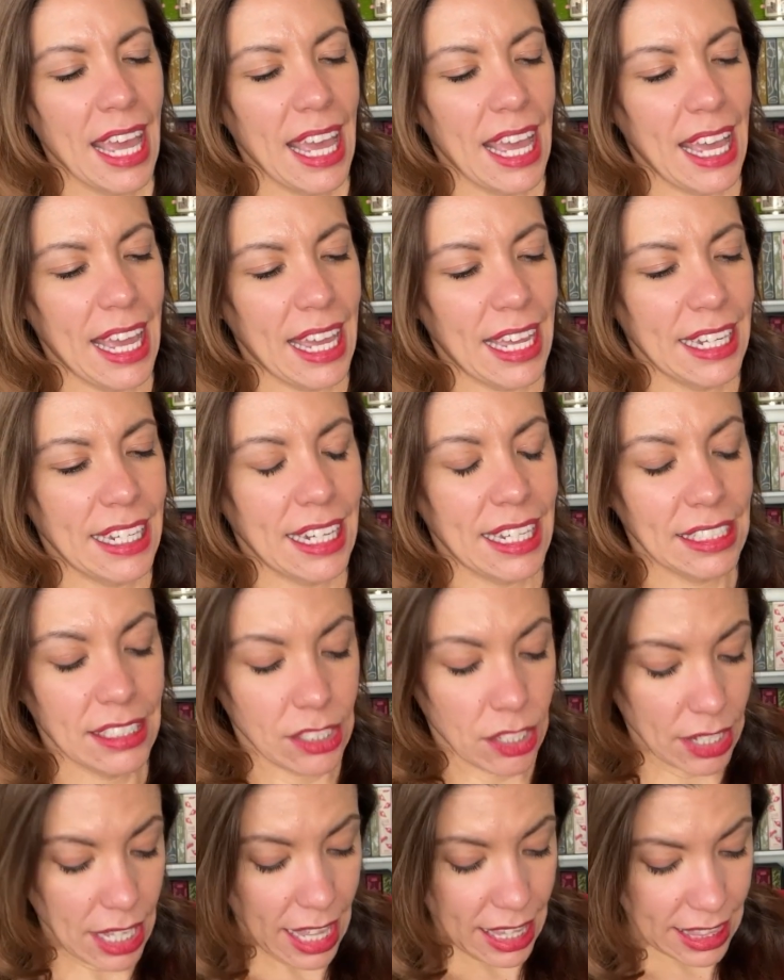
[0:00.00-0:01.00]
And
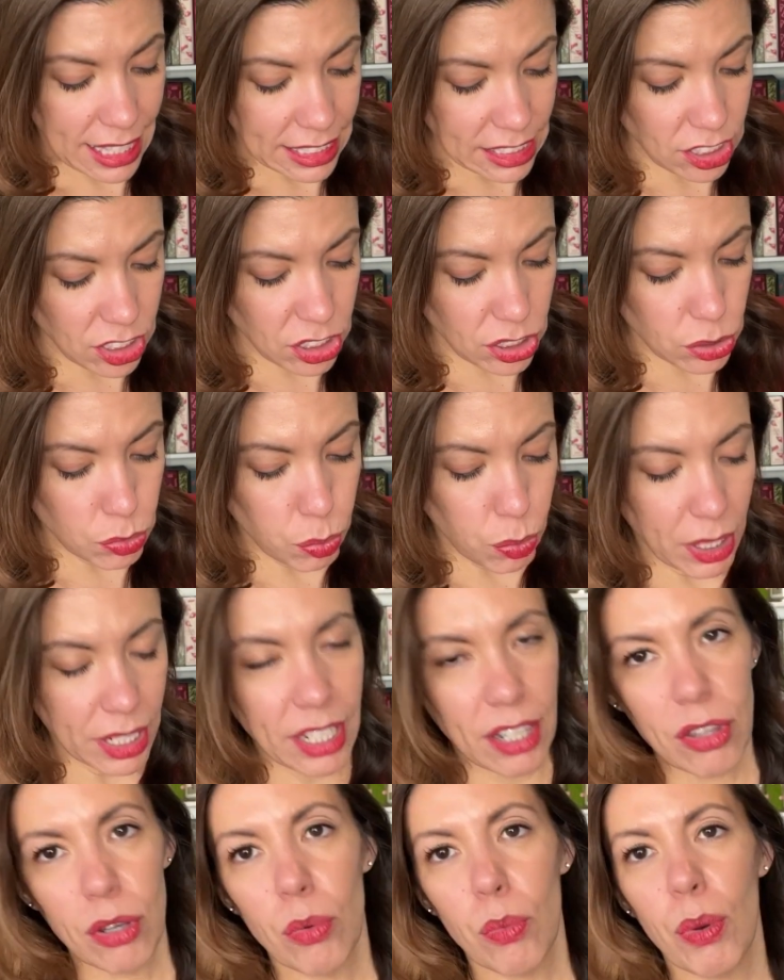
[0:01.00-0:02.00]
so, yeah, that's just one
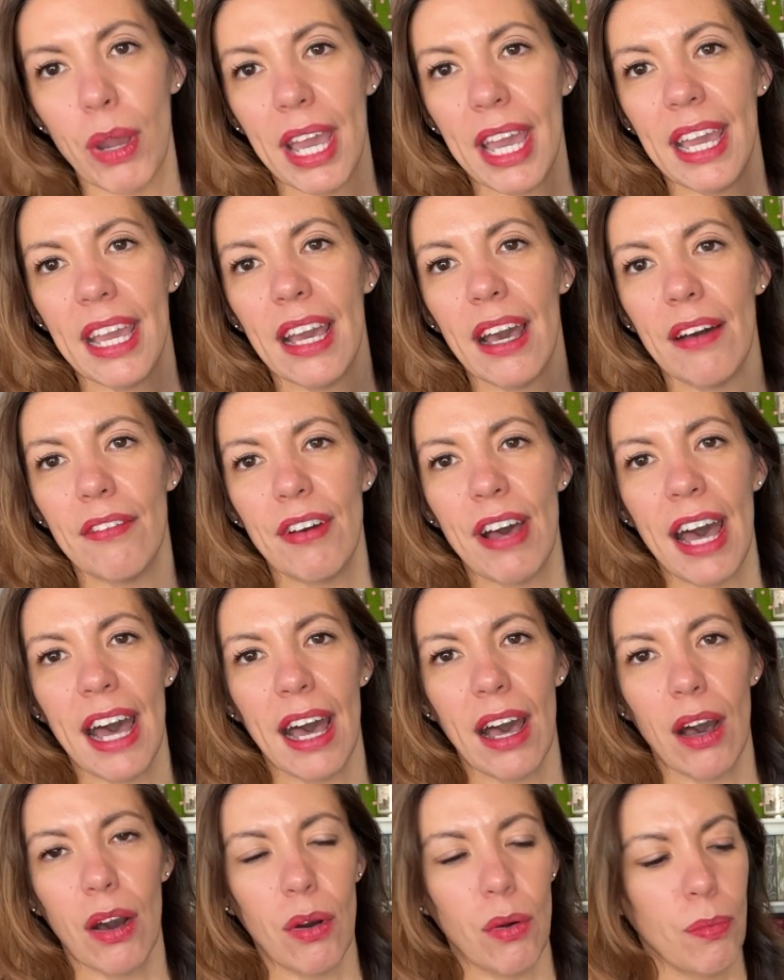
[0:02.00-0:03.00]
other way of
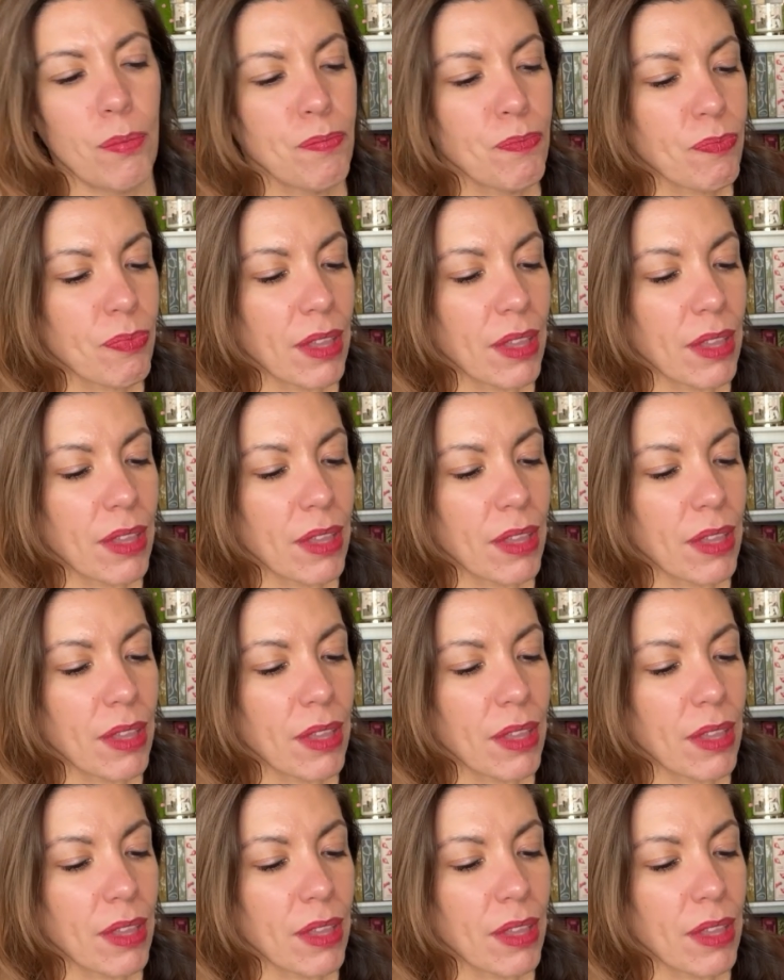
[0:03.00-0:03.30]
how.